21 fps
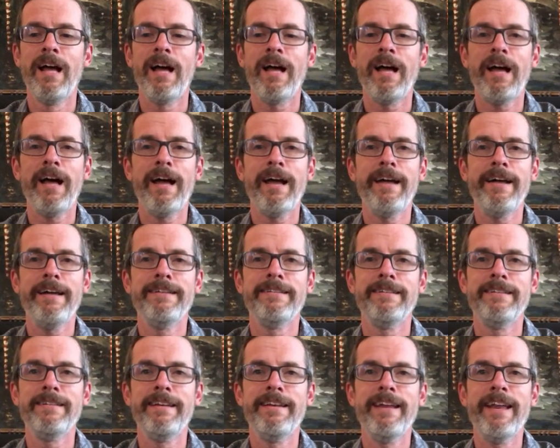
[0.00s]
I
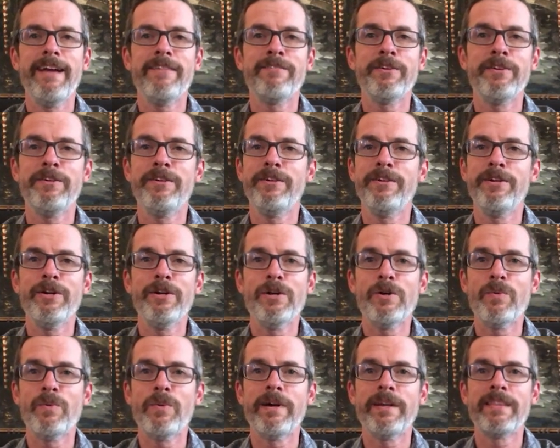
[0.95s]
never knew
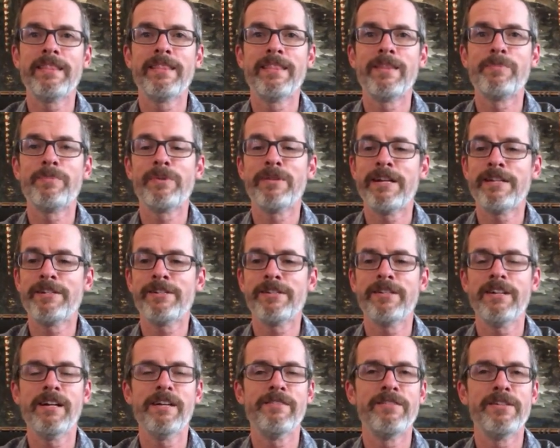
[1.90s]
what the pleasure
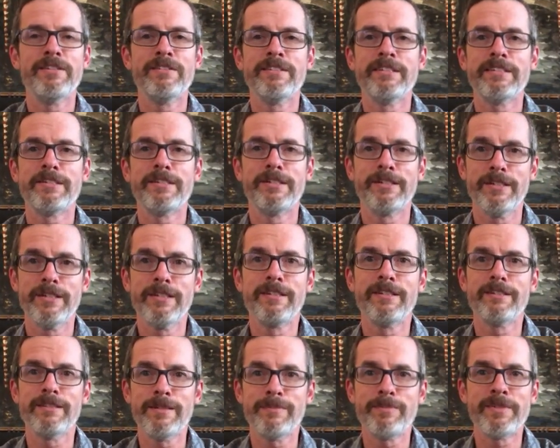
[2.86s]
of using good
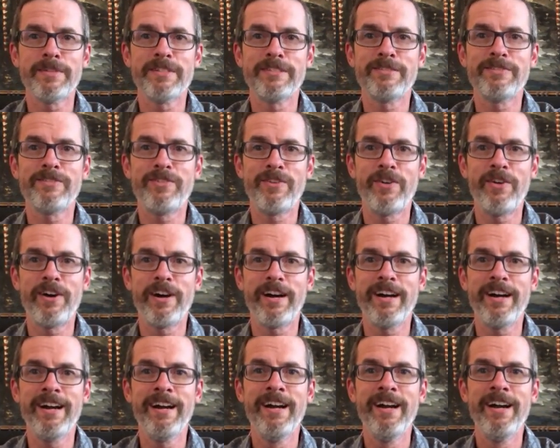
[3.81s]
clippers
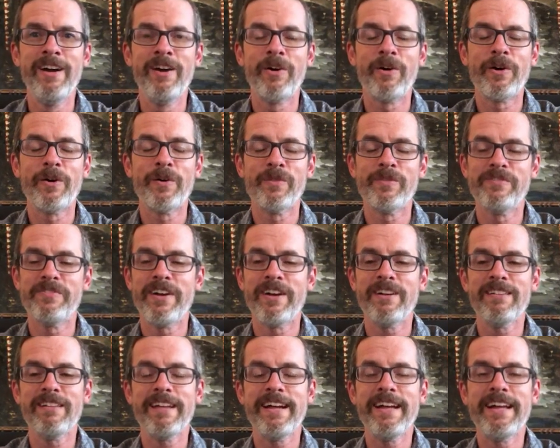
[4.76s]
for or
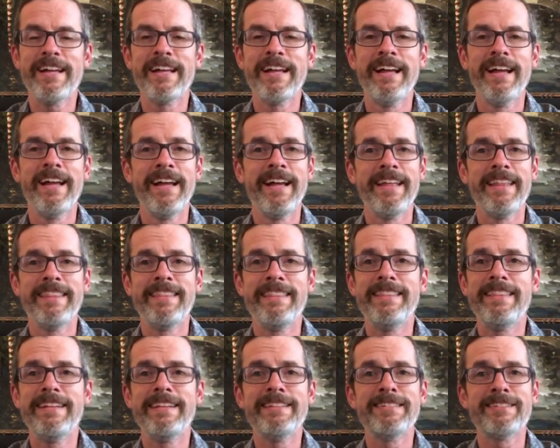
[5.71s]
felt like.
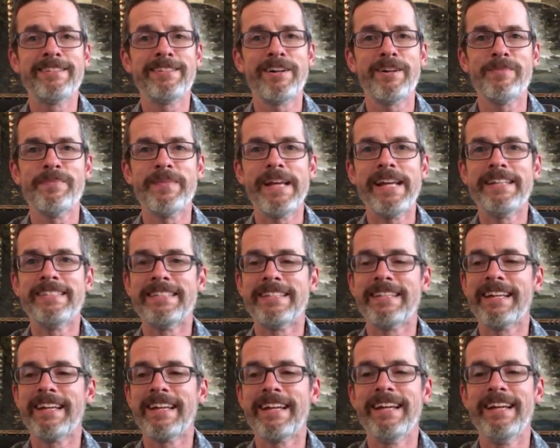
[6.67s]
These are
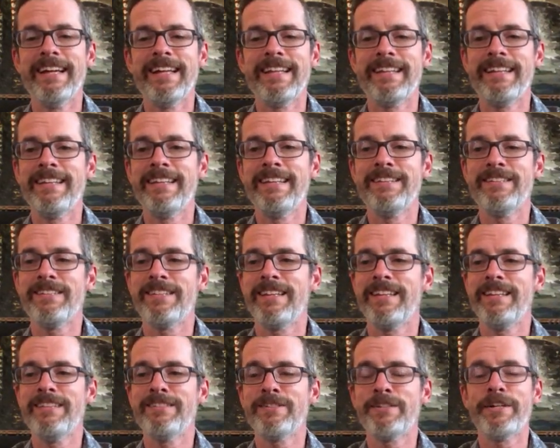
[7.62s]
amazing.
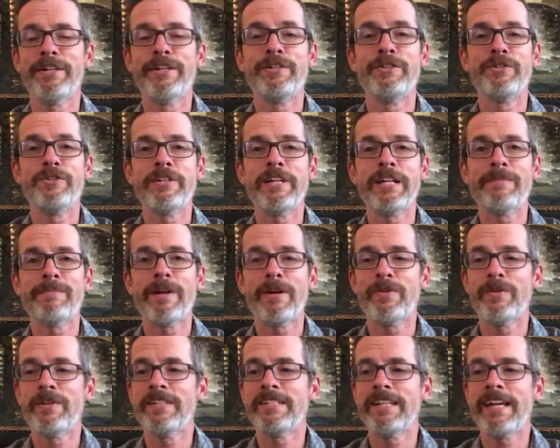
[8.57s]
These are a dream. I
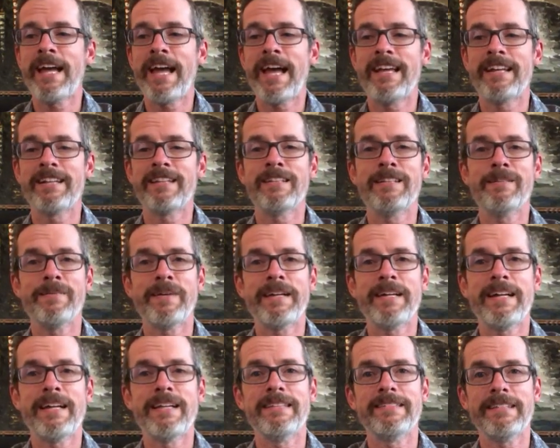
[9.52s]
wish I had to clip my
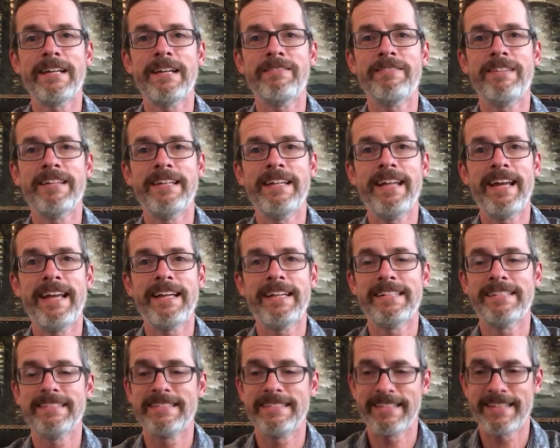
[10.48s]
nails every day
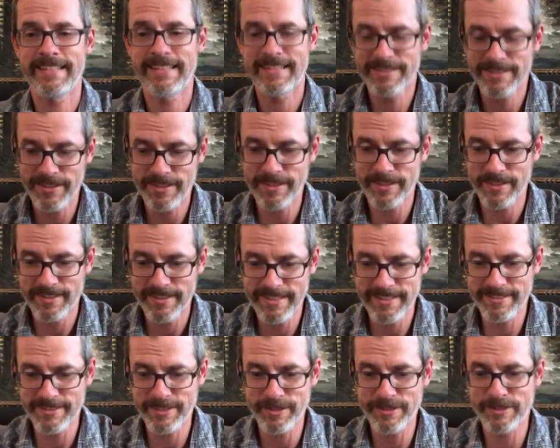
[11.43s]
because these
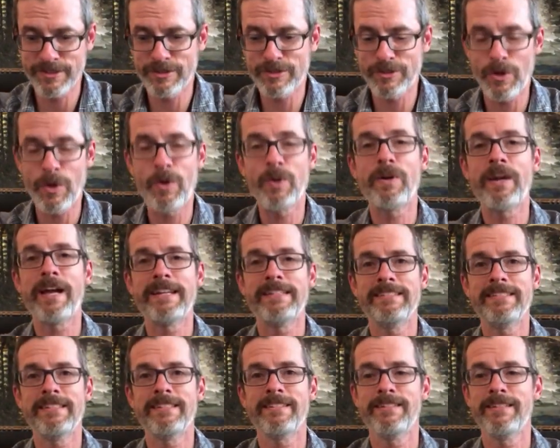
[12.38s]
are so nice
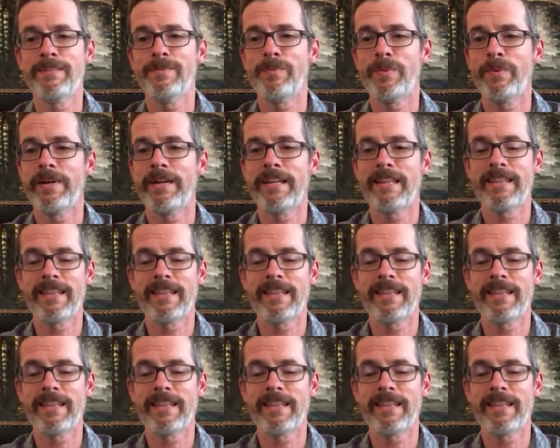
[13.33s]
to clip with.